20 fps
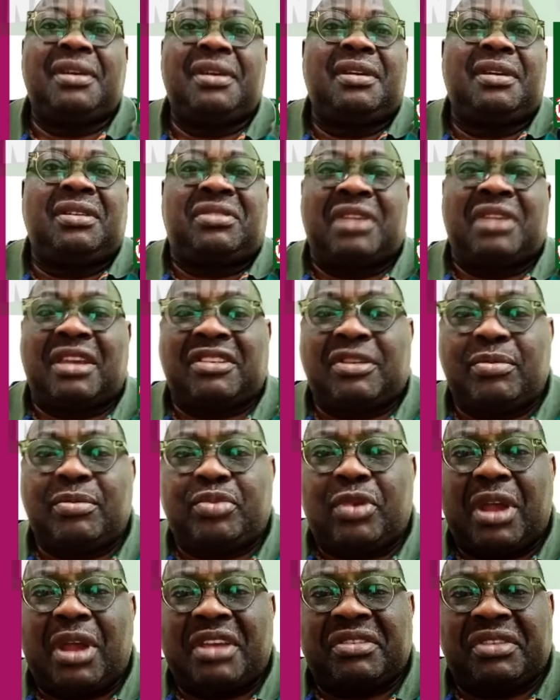It's as
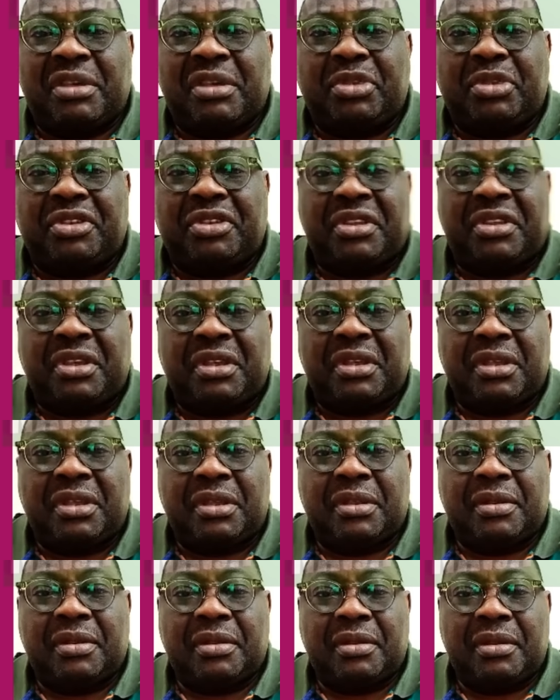simple as ABC.
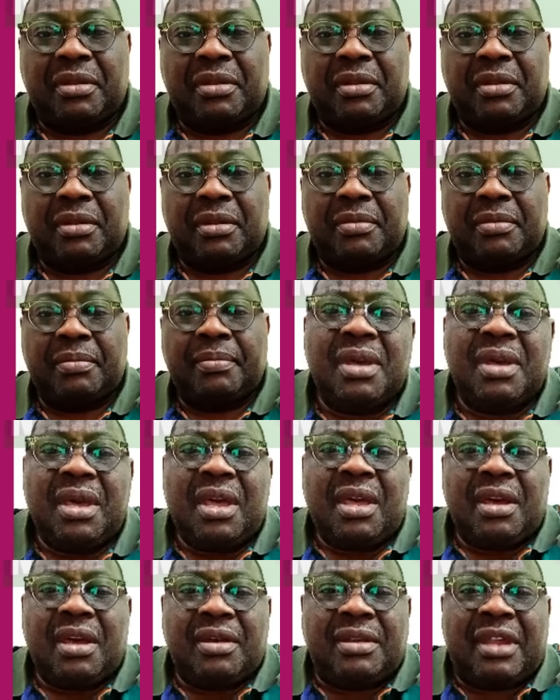
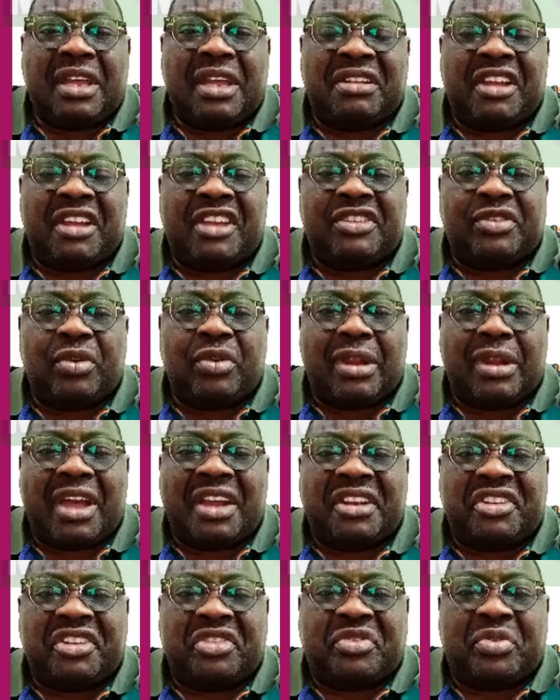Nigerians don't
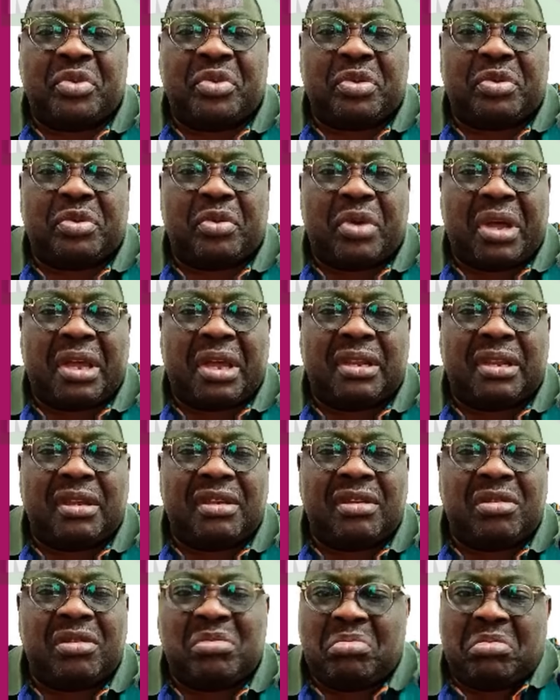like the truth. Well,
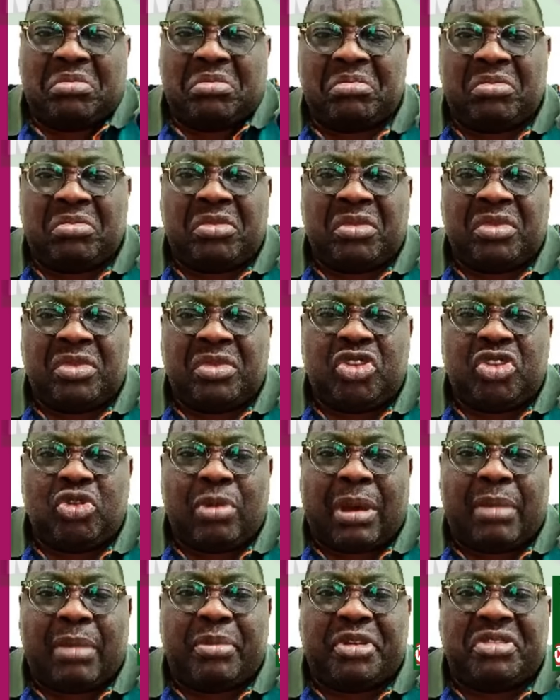
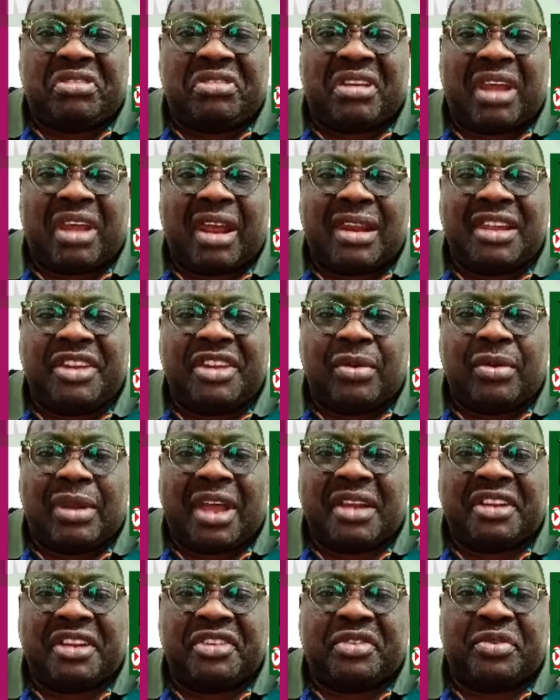human beings generally don't
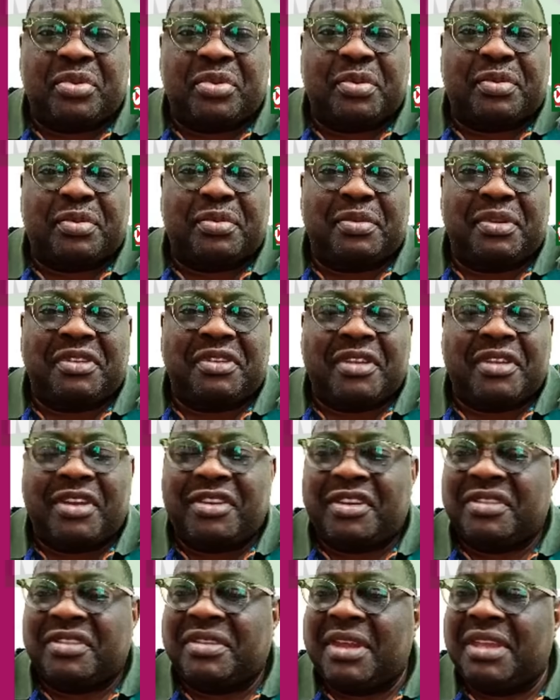like the truth. It's not
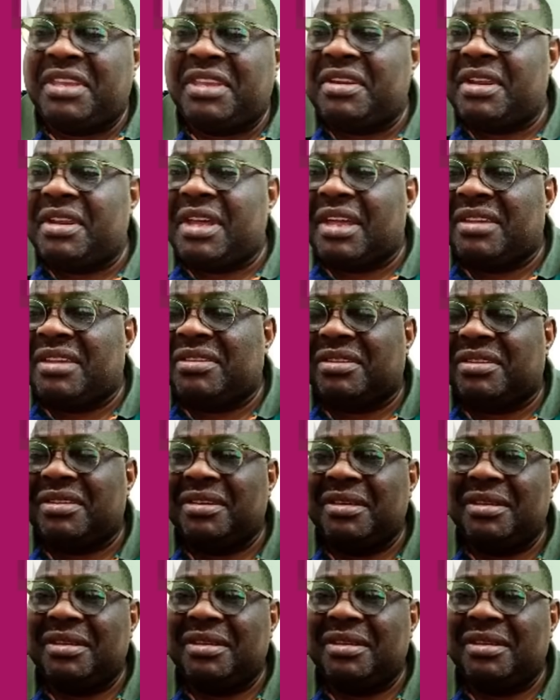just Nigerians.